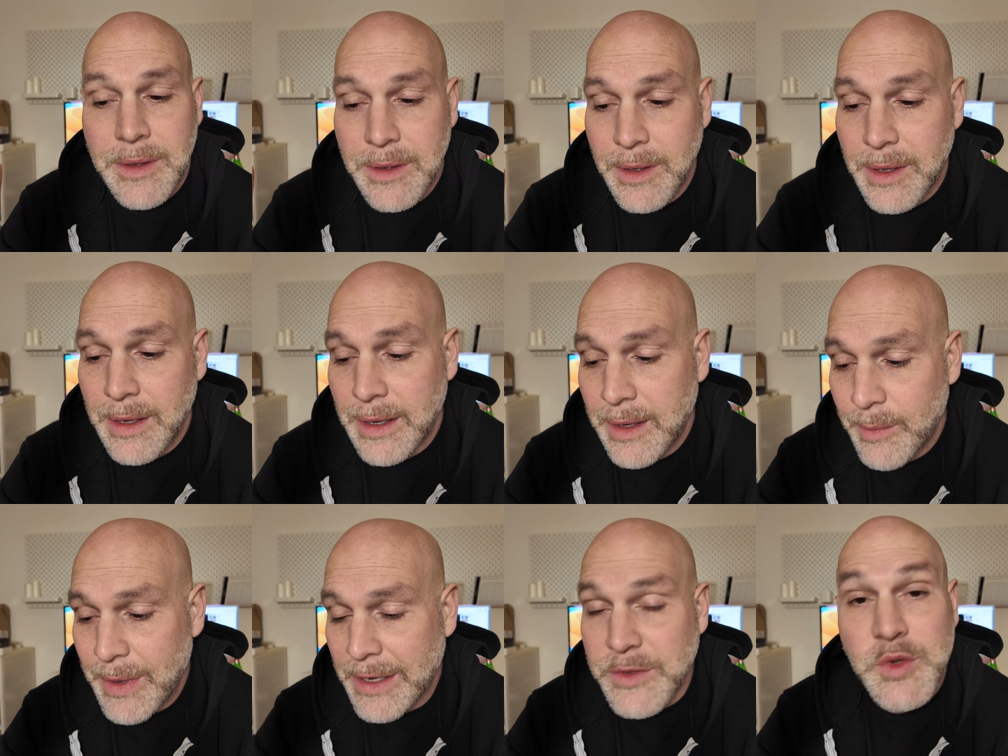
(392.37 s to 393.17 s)

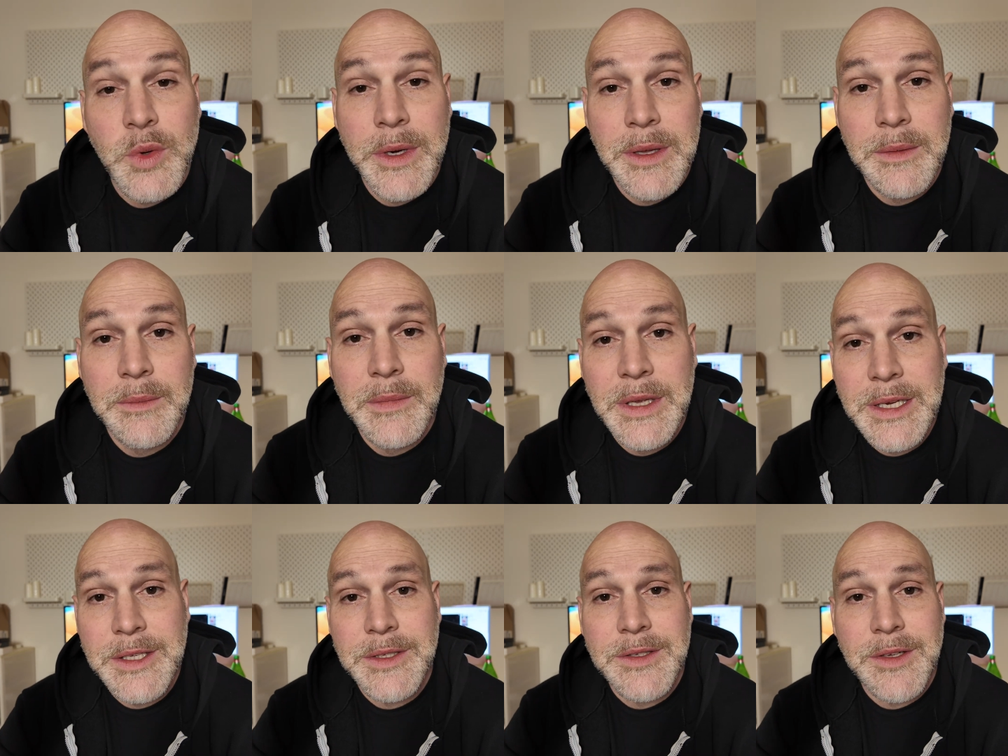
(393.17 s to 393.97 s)
About 20
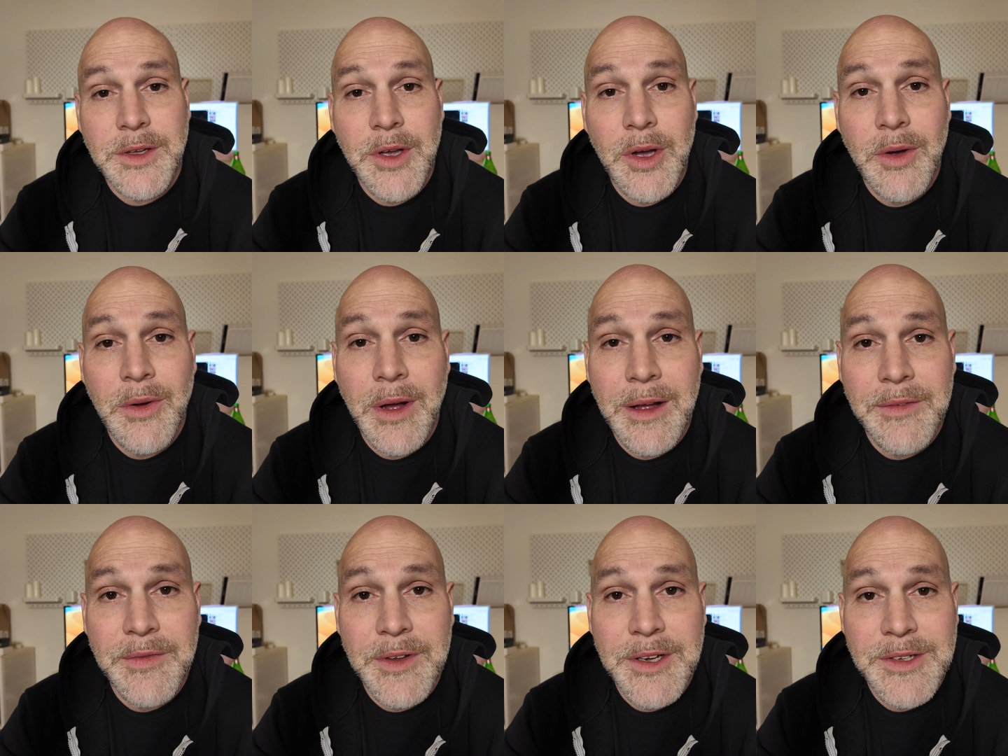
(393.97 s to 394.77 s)
minutes ago, I
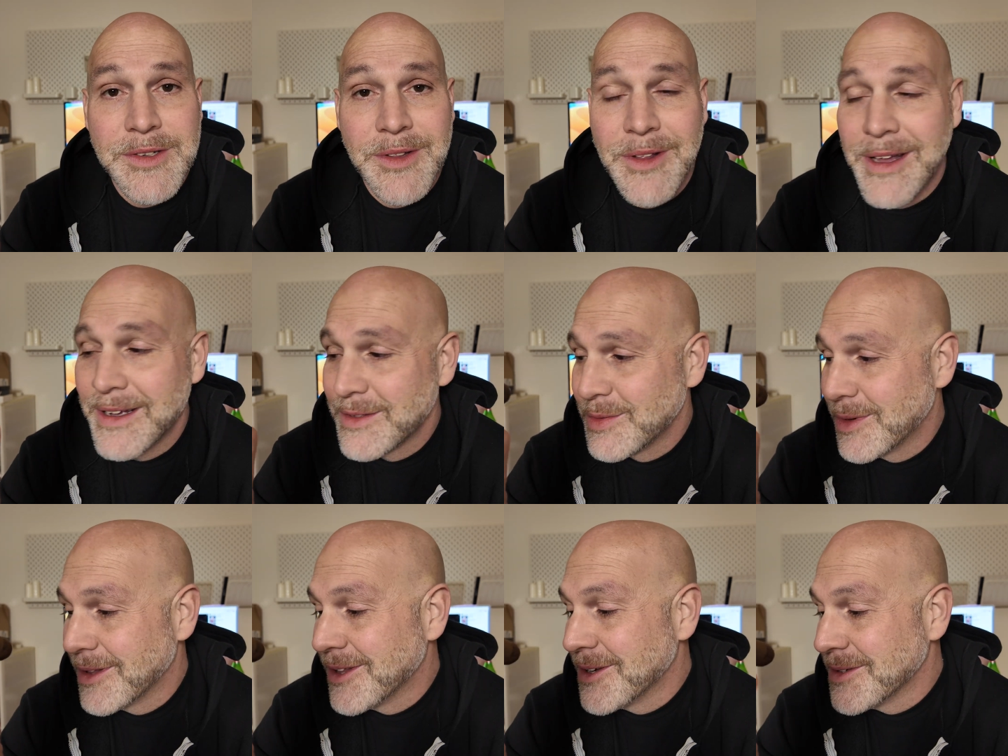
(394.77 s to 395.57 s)
finished the last
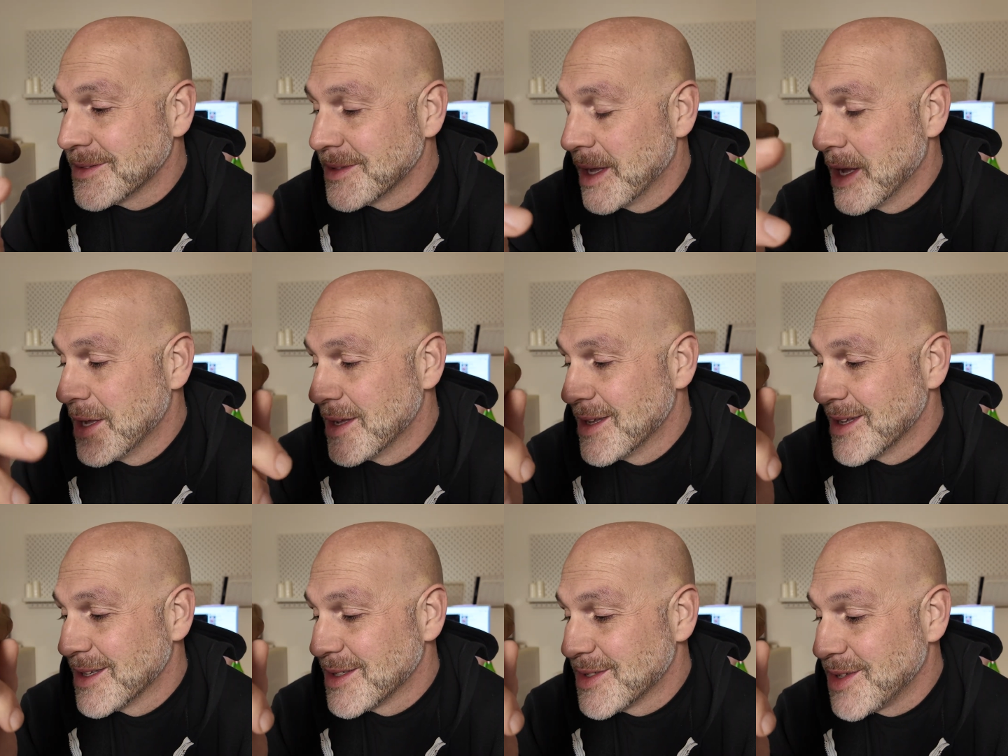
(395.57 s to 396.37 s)
one of those.
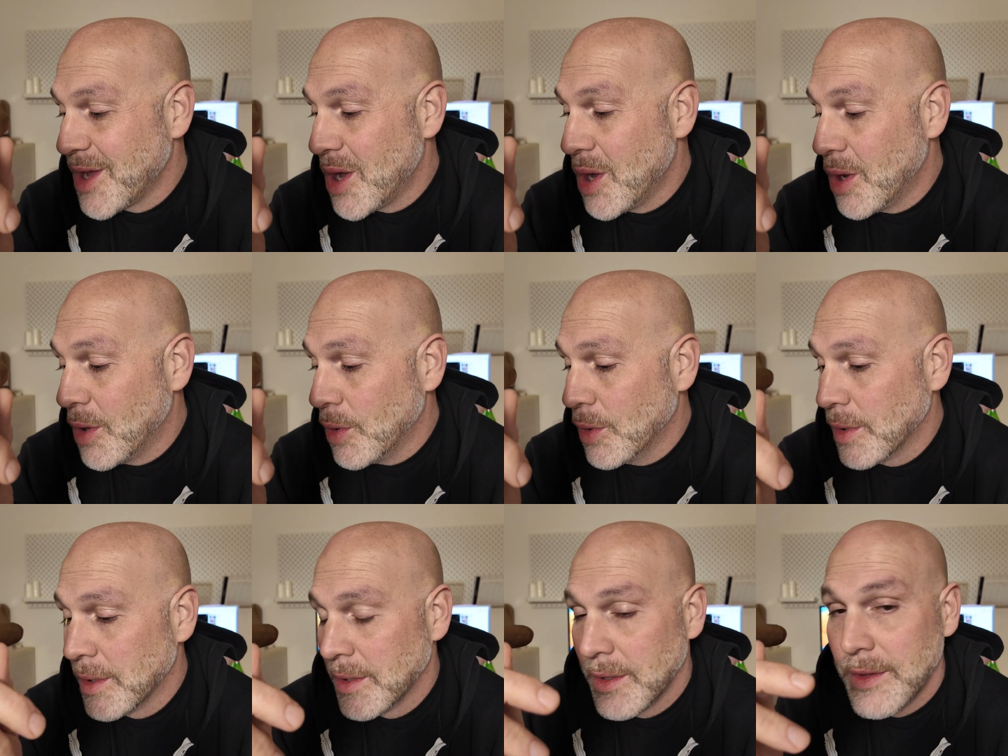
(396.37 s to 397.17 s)

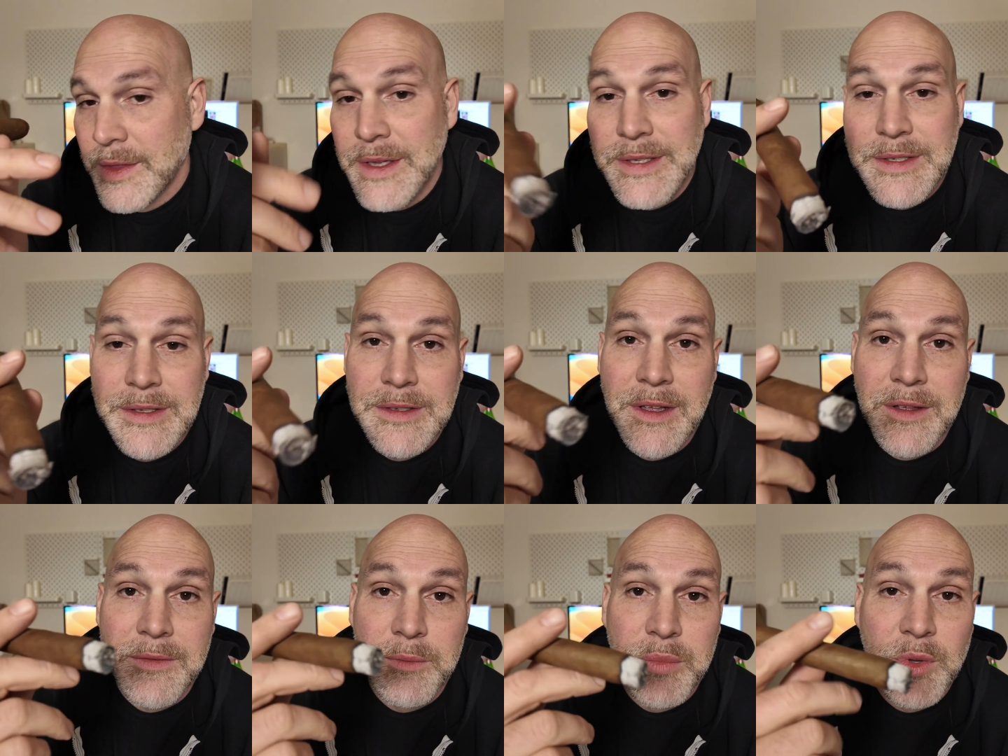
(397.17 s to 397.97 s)
So this is
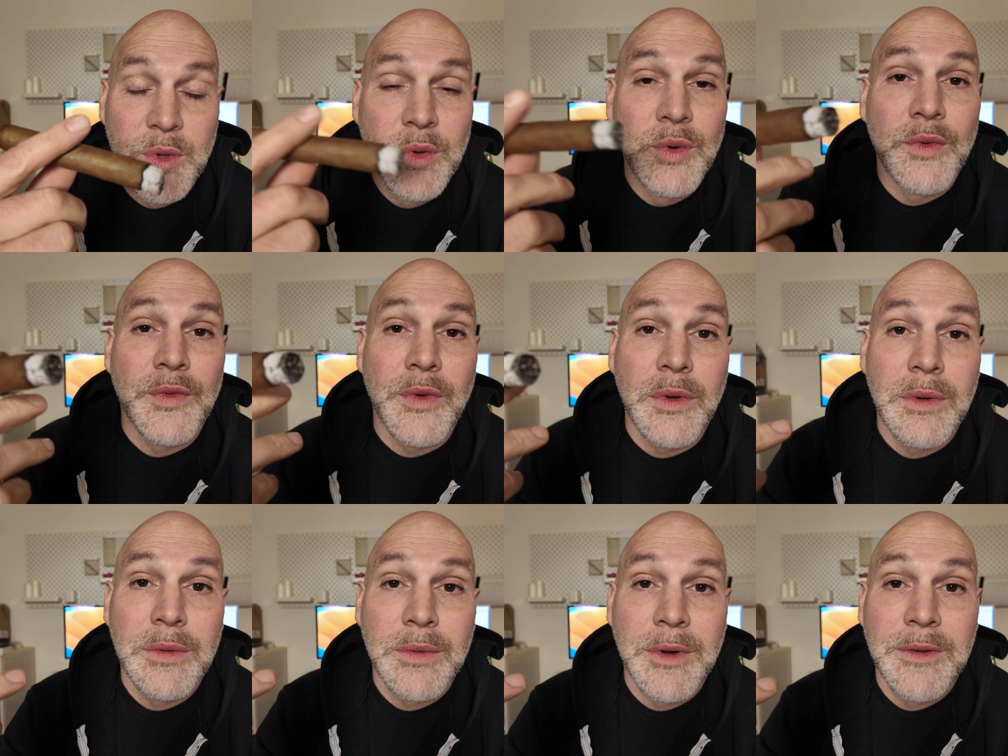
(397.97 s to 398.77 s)
a
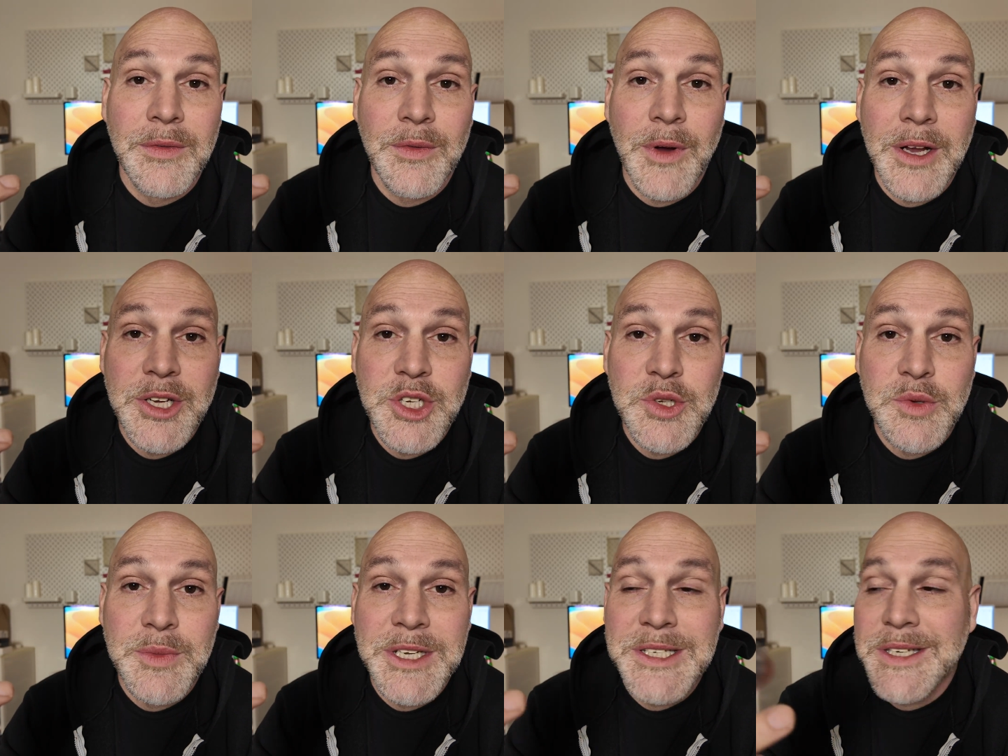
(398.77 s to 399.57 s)
beautiful
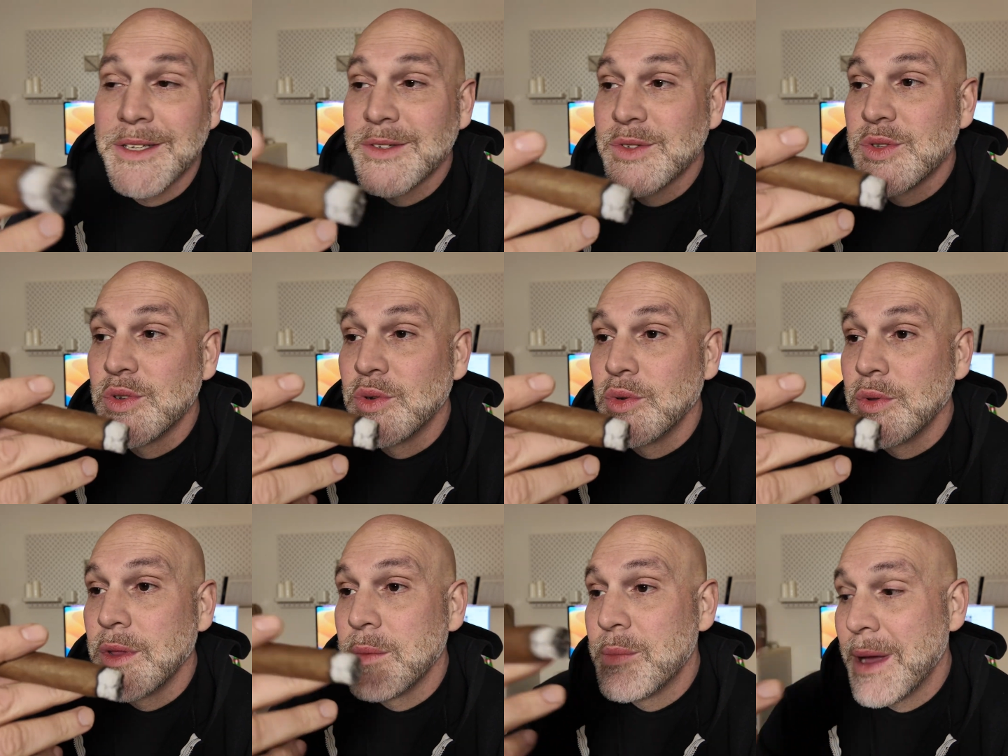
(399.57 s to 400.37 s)
refreshment
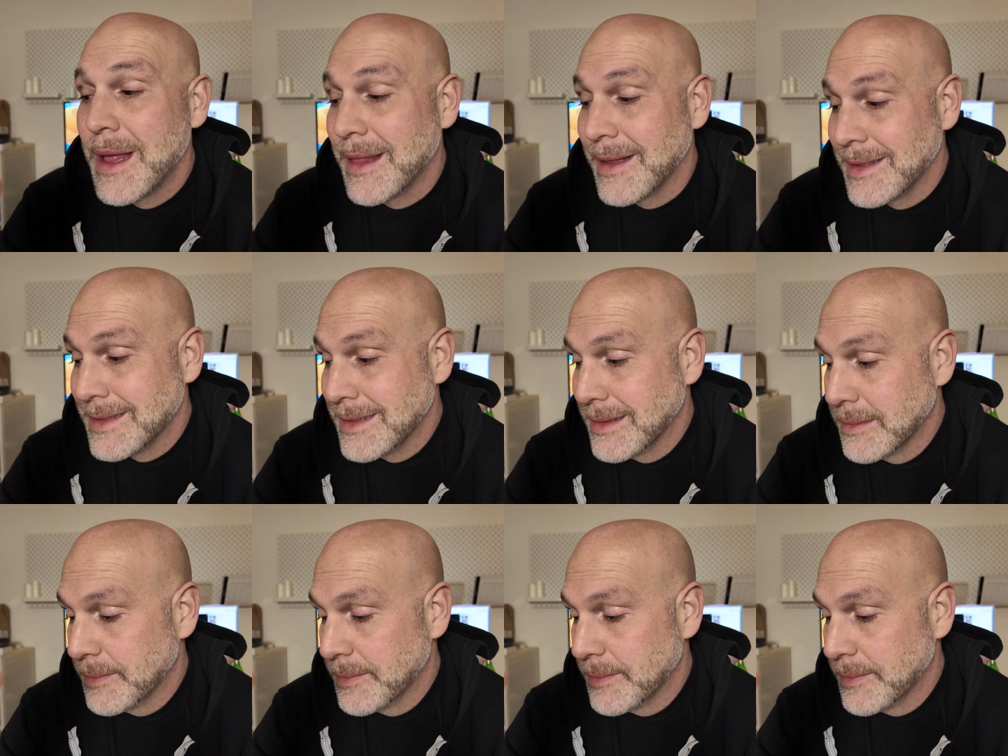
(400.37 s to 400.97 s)
to the palate.